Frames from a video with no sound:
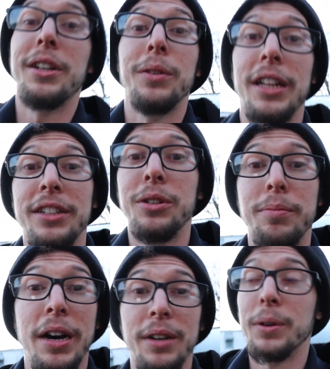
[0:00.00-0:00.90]
don't like doing
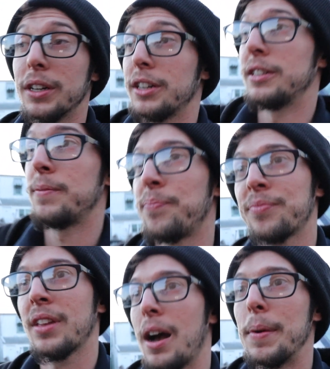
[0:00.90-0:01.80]
body work.
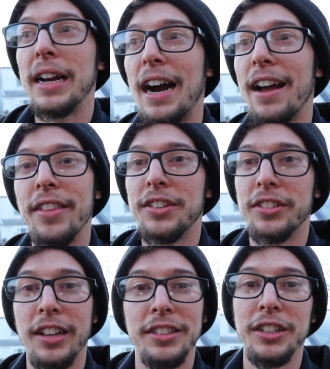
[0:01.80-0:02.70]
I'm a guy that
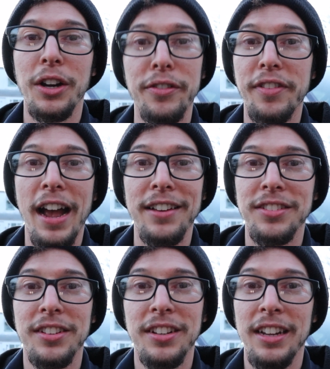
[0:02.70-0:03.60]
just likes to go
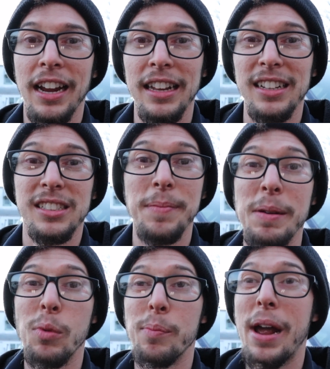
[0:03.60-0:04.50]
fast and likes to make
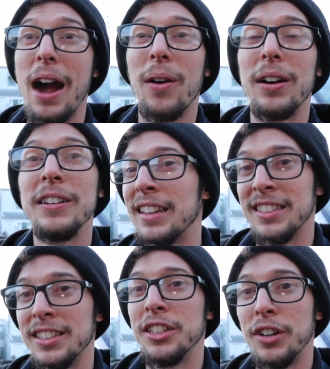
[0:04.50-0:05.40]
more power and
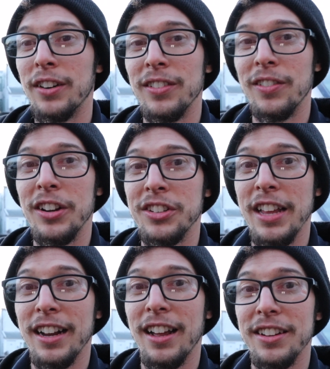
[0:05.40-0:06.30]
likes the adrenaline rush of
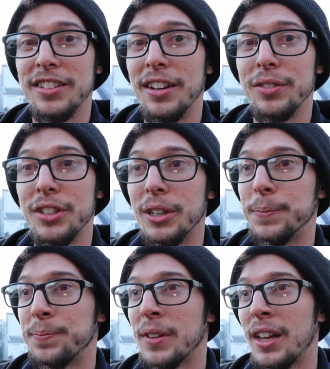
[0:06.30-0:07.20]
that kind of stuff. So
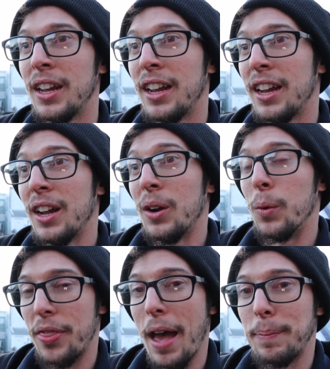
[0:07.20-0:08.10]

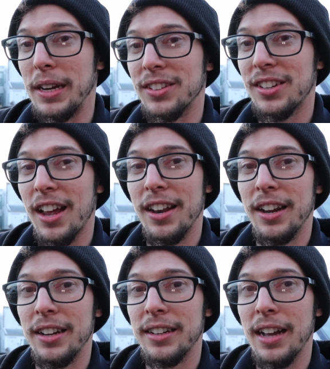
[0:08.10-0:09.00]
with that being said,
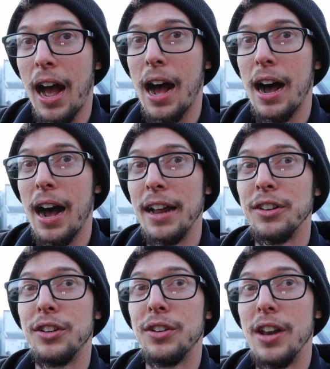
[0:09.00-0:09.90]
I
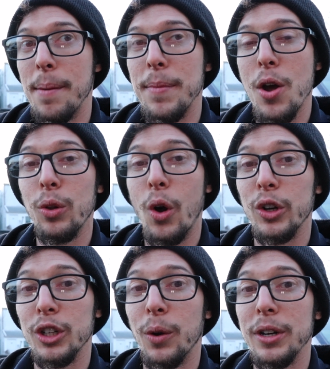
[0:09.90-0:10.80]
am no
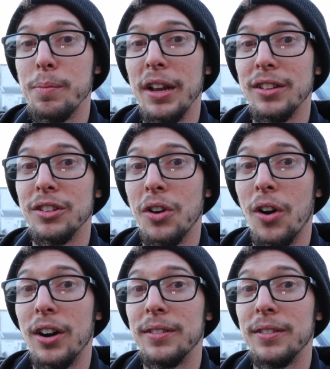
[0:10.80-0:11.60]
longer going to paint this car.